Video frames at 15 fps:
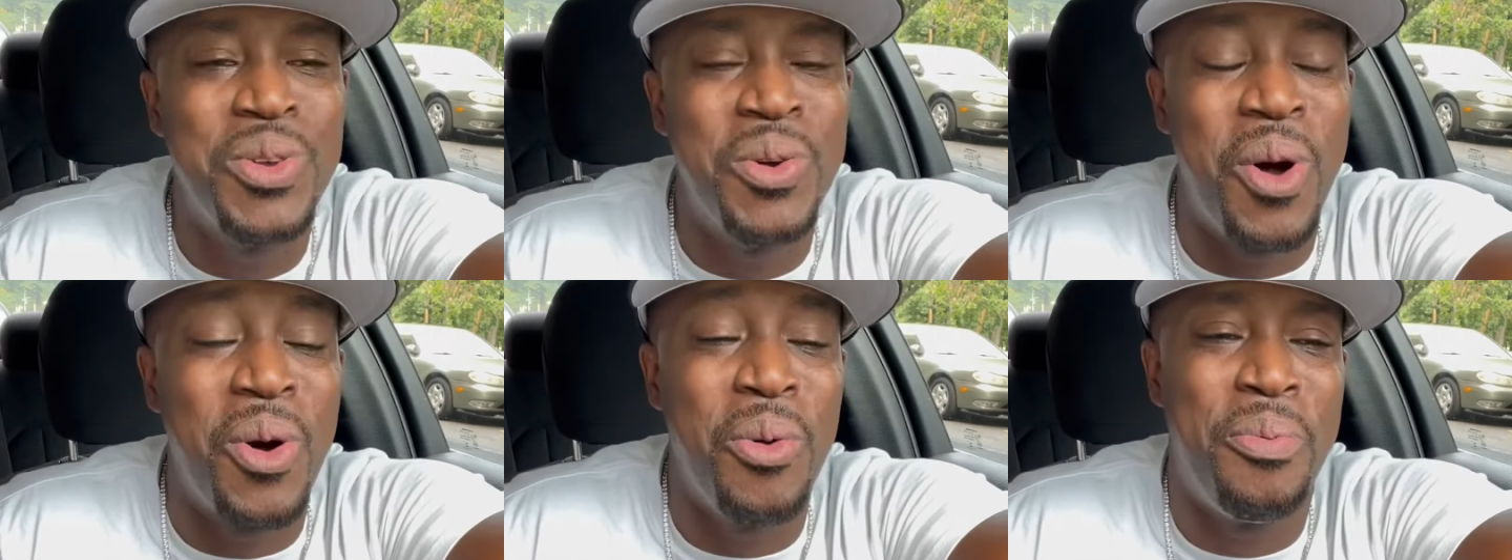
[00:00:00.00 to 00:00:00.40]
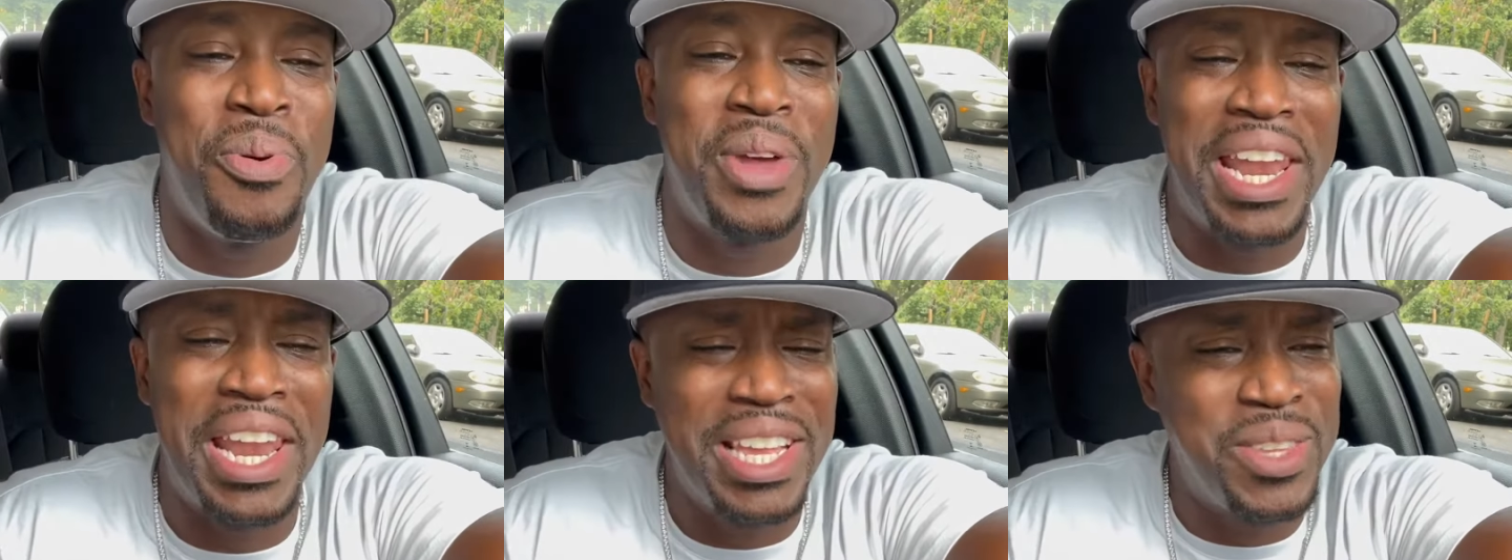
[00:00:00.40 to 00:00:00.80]
Oh,
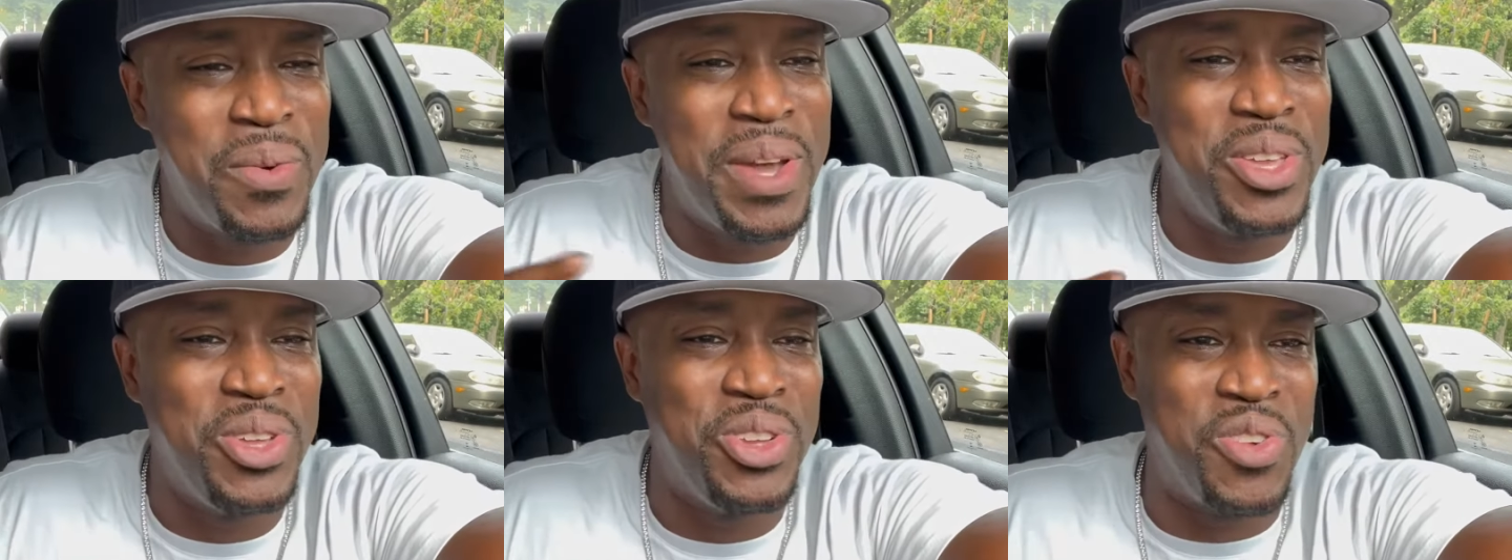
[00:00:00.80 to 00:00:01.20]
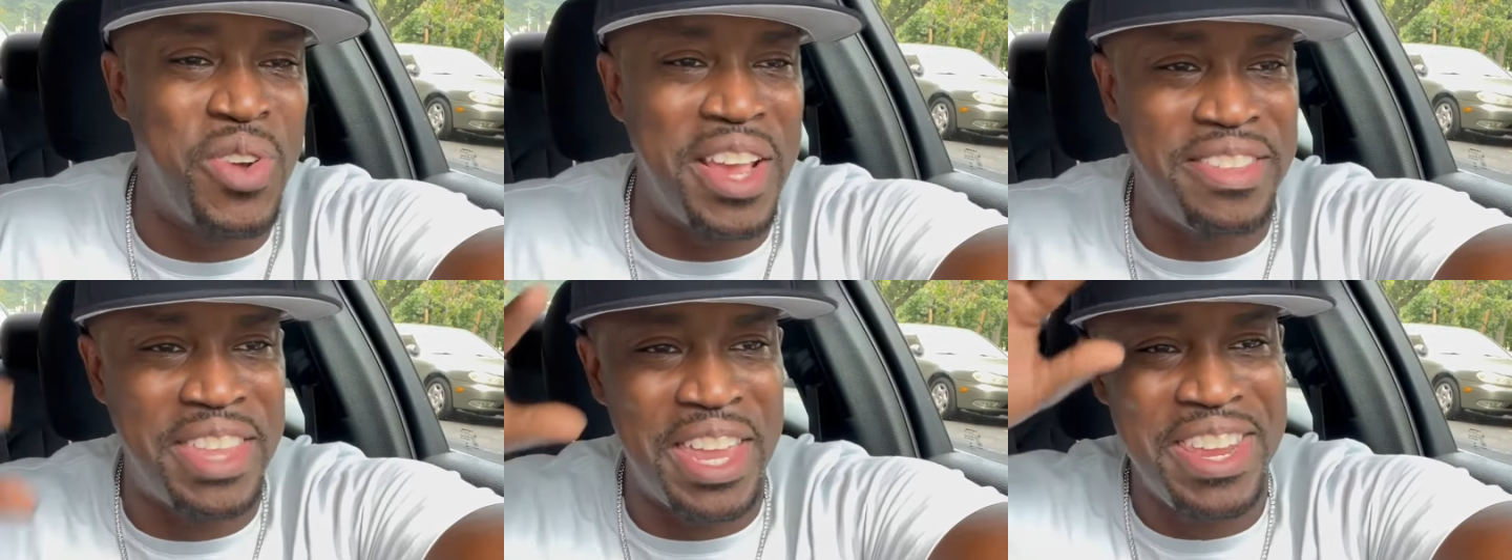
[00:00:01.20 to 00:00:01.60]
but I like the way you
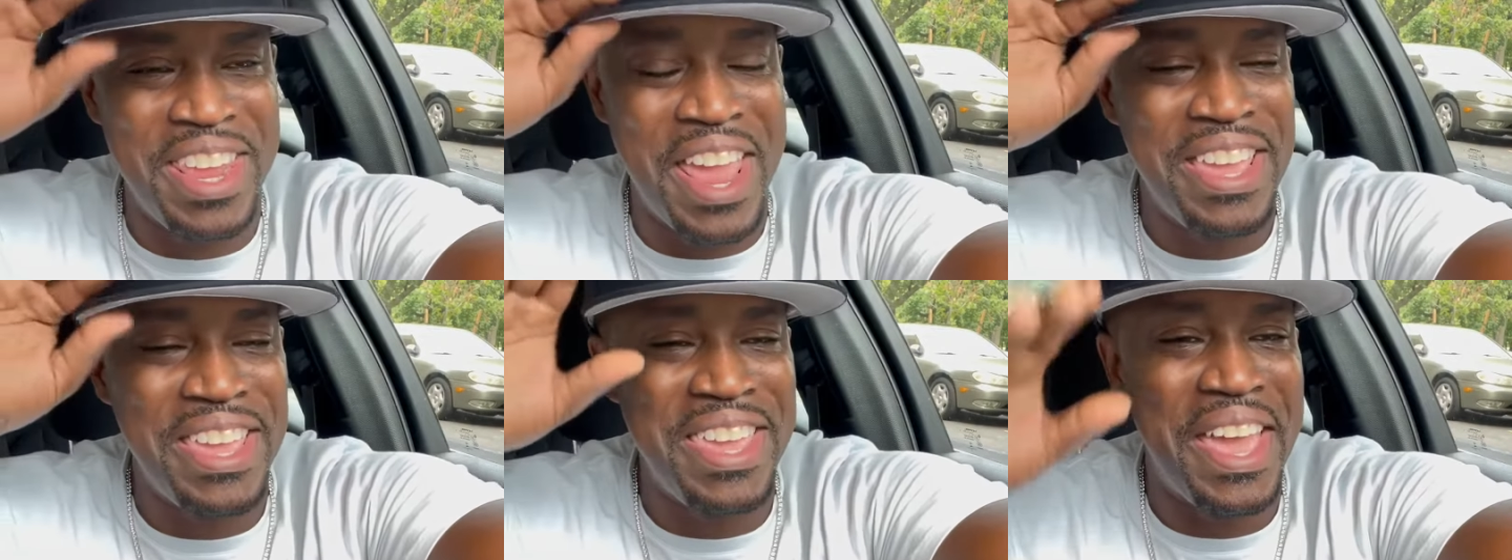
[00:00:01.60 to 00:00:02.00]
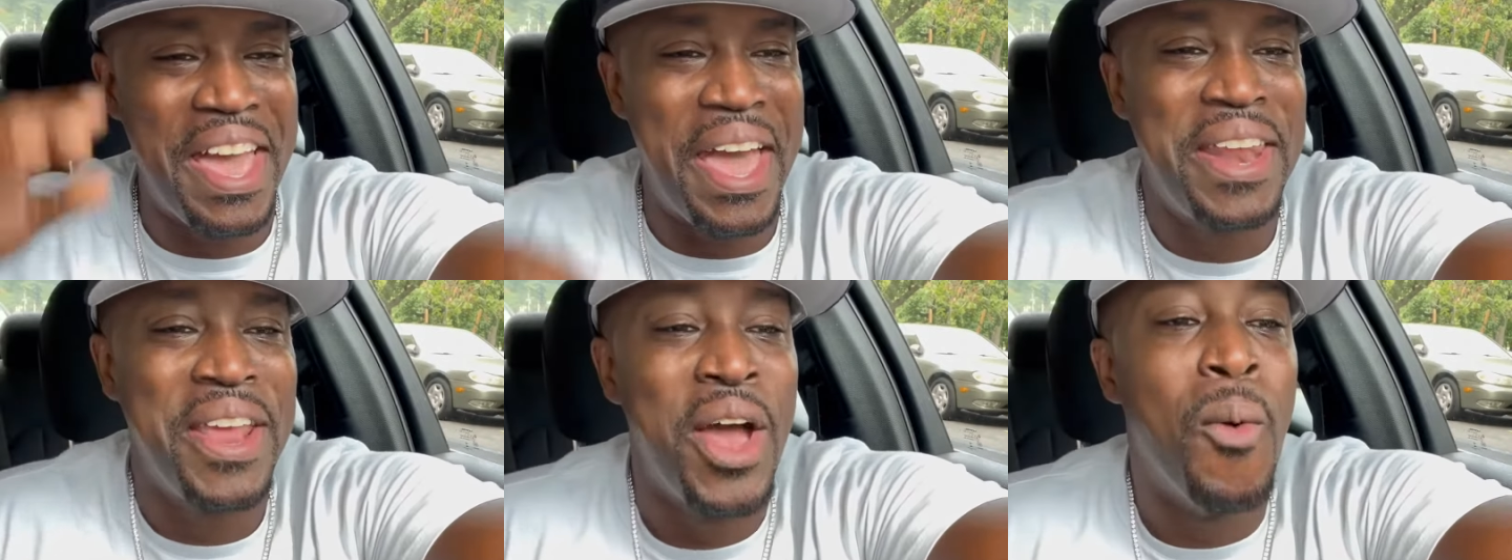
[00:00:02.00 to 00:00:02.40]
dress that Yankee
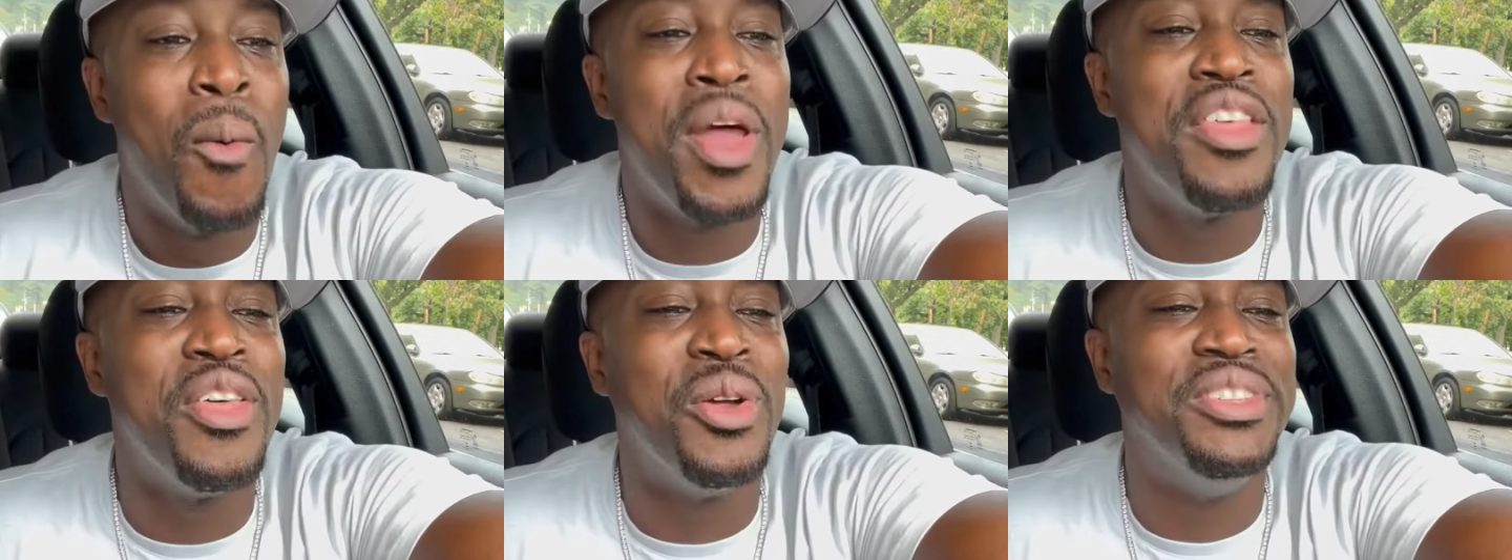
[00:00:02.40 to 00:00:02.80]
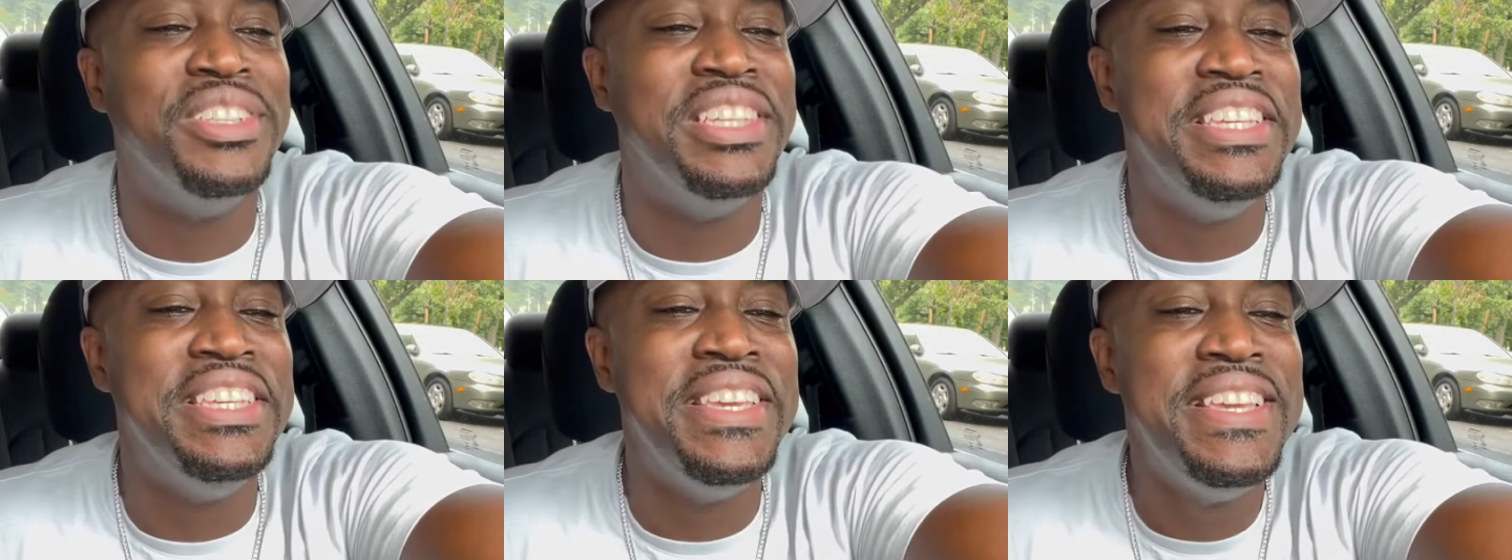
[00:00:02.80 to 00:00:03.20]
hat. What are those,
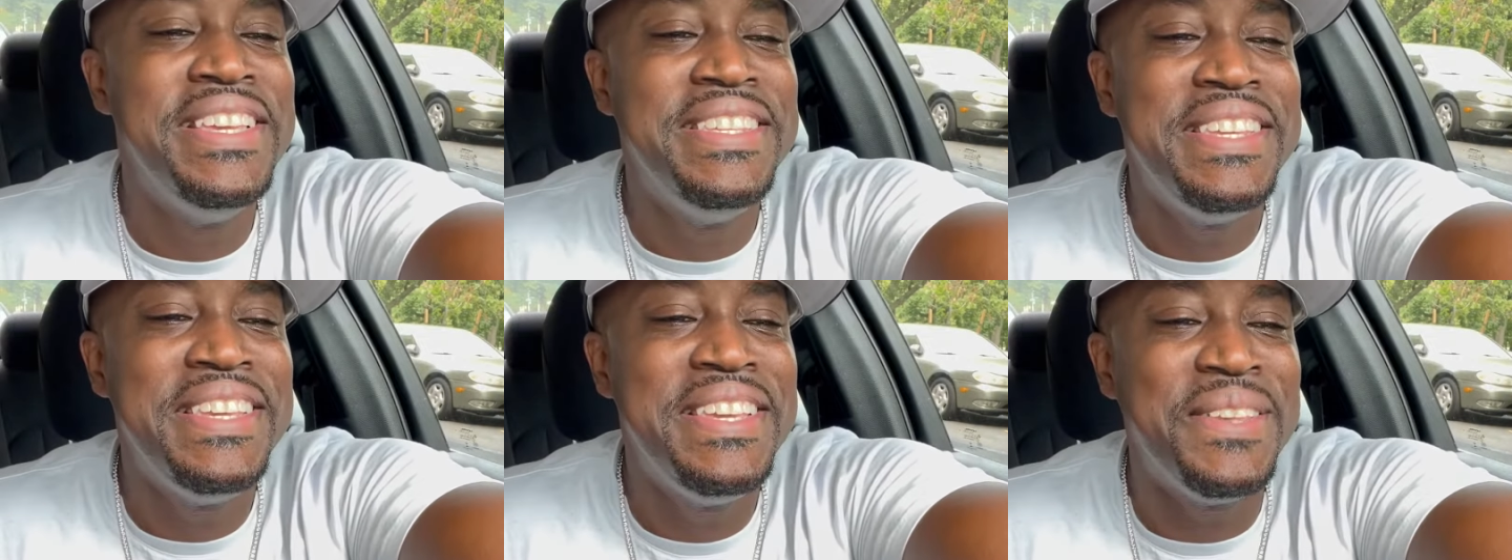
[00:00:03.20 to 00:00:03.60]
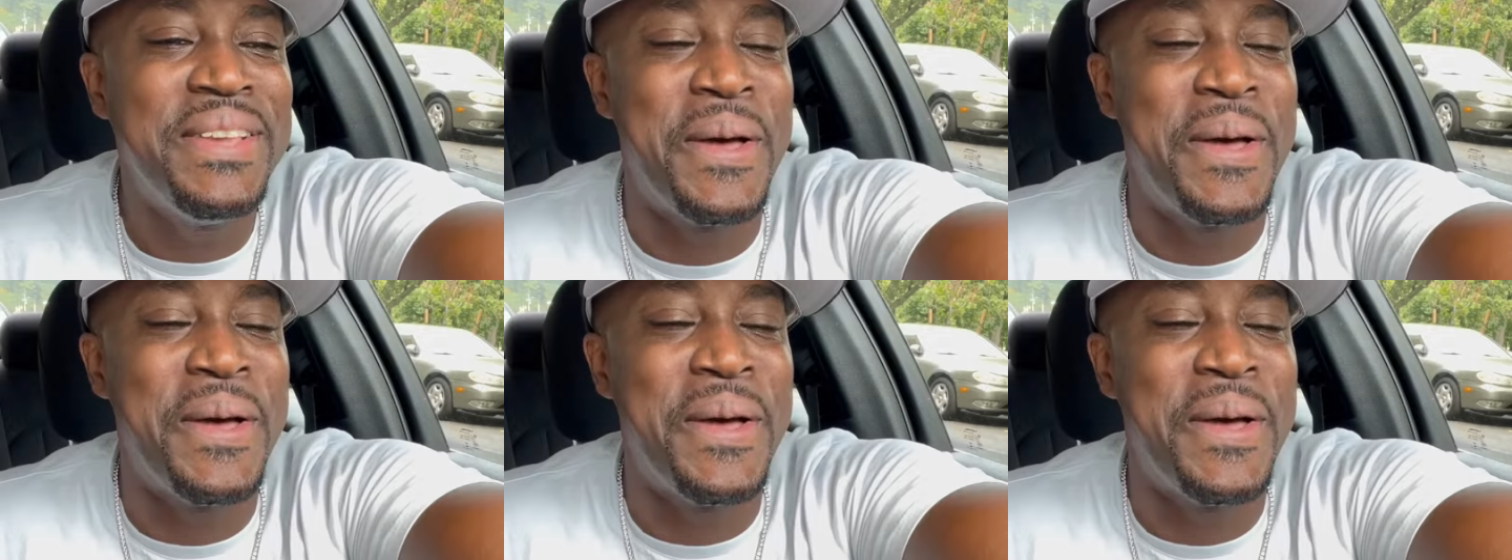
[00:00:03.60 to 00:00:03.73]
the Yeezys?